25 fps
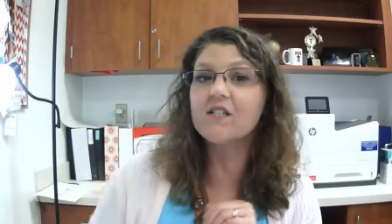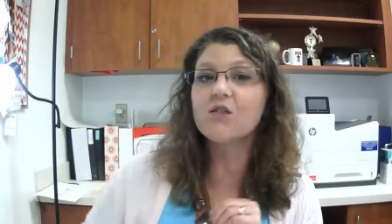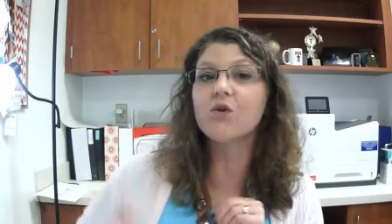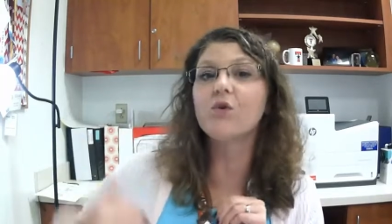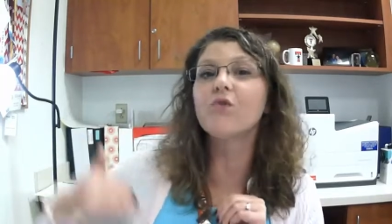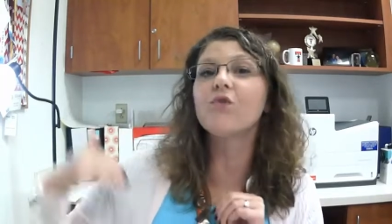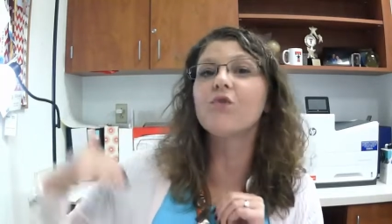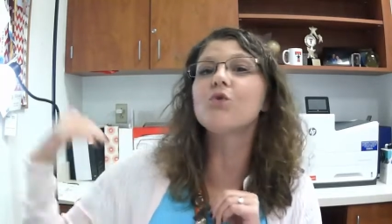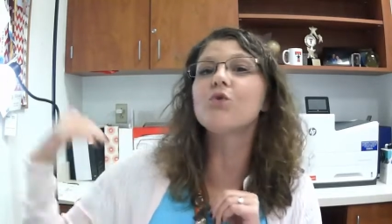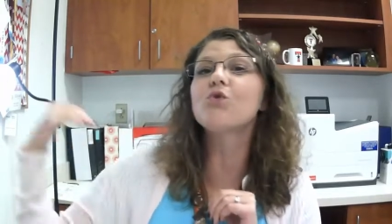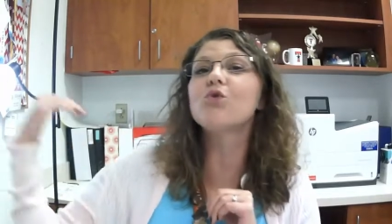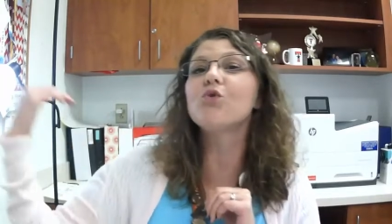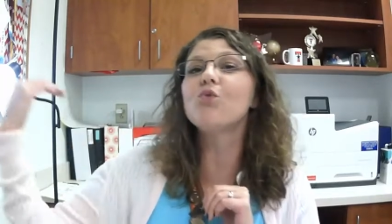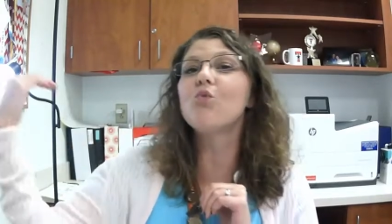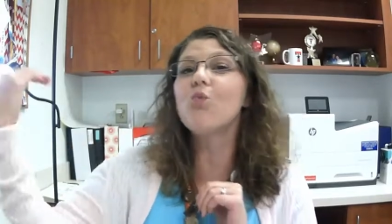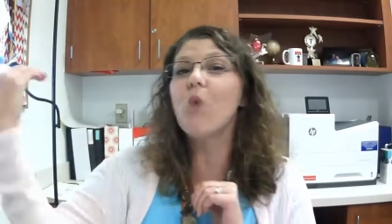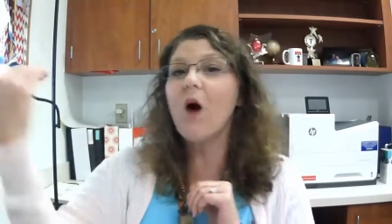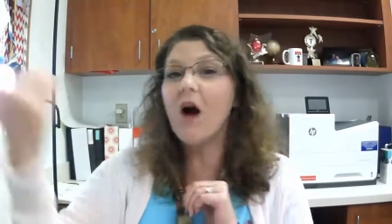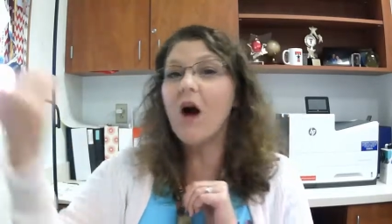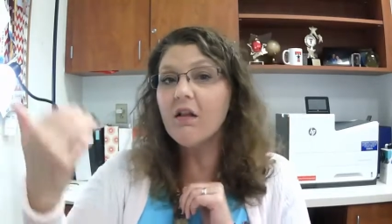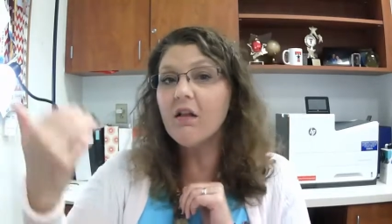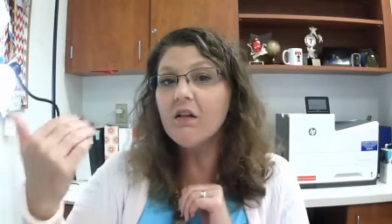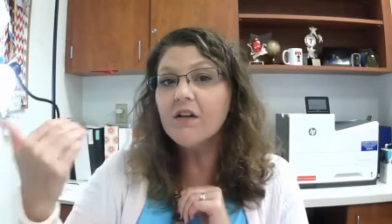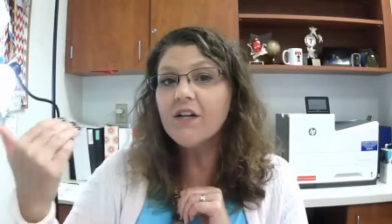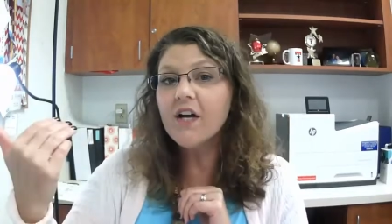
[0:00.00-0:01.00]
So if you do
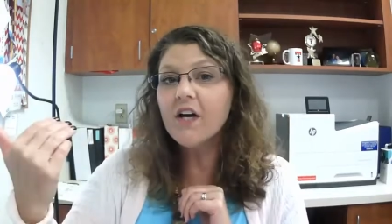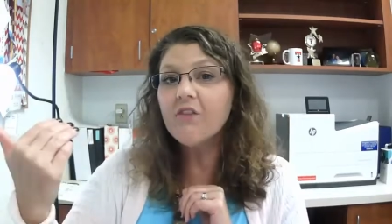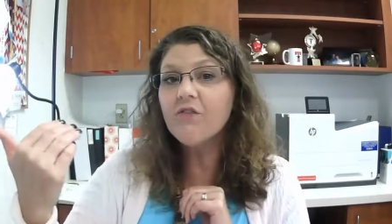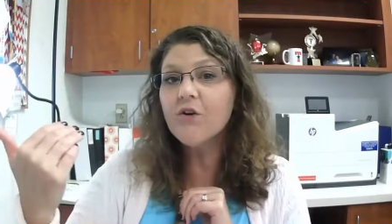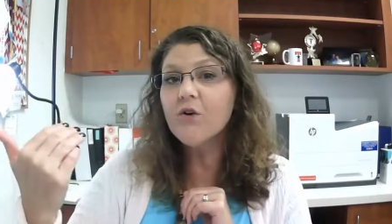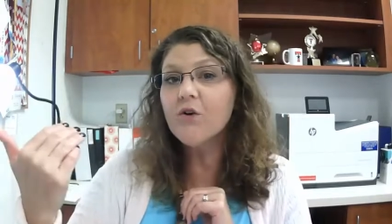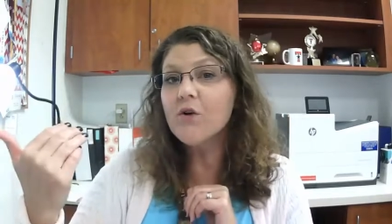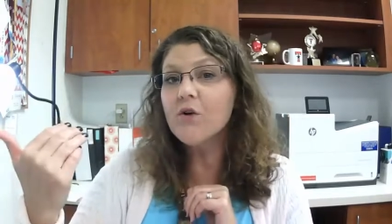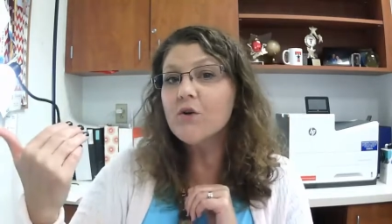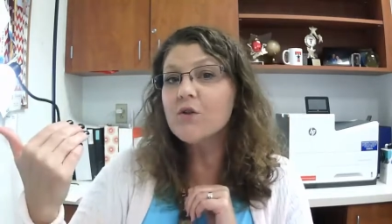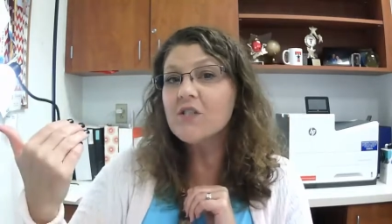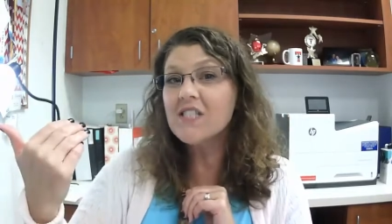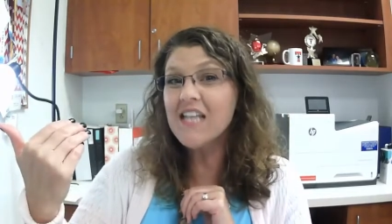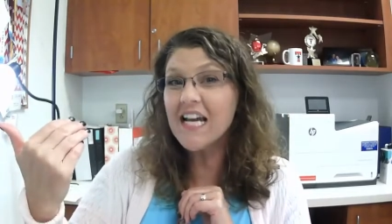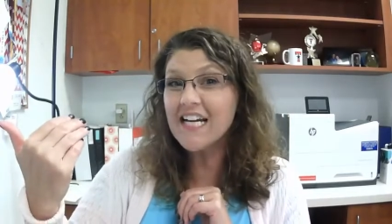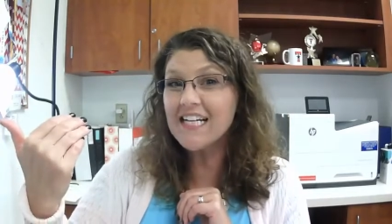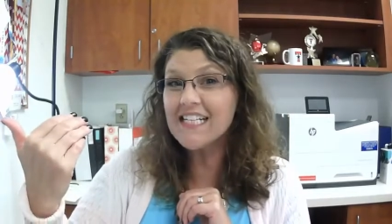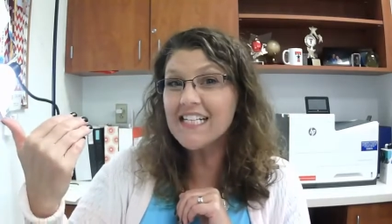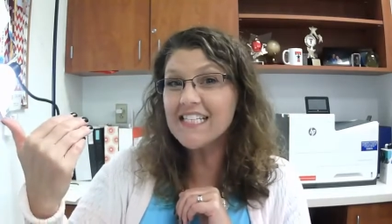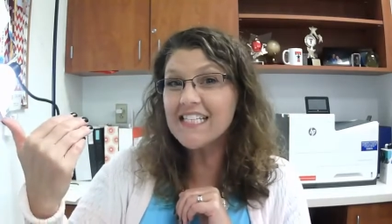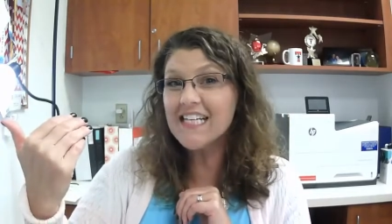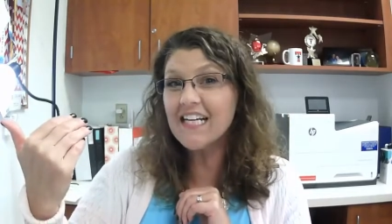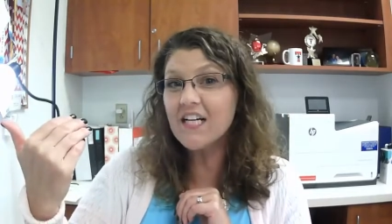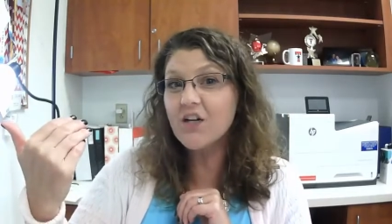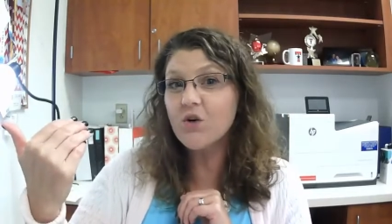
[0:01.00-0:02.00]
well enough on those
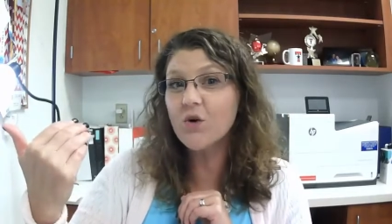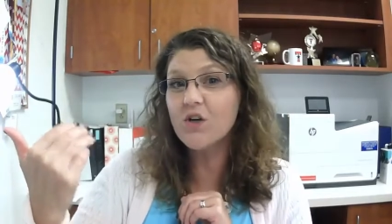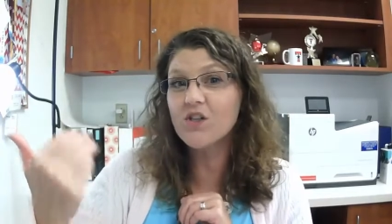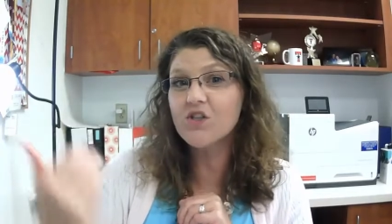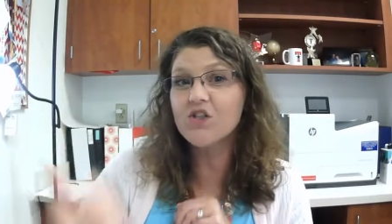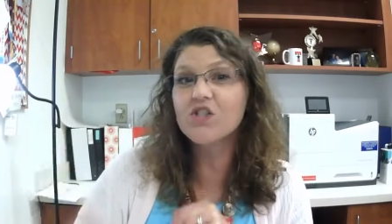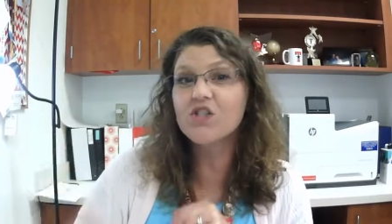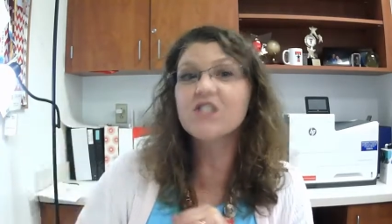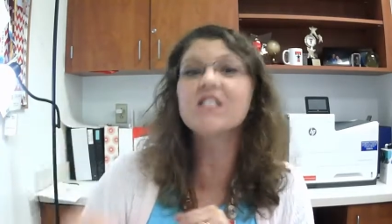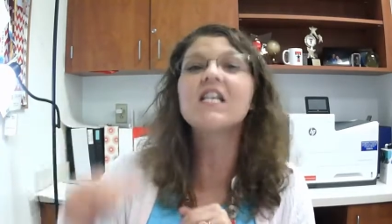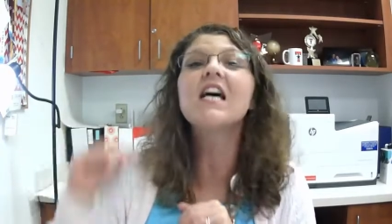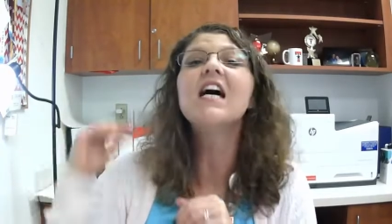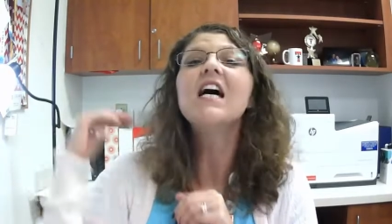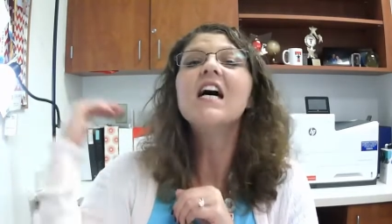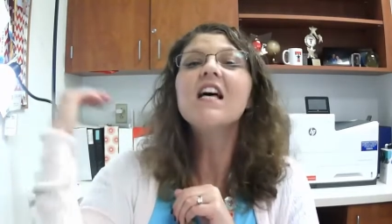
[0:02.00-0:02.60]
second set of questions,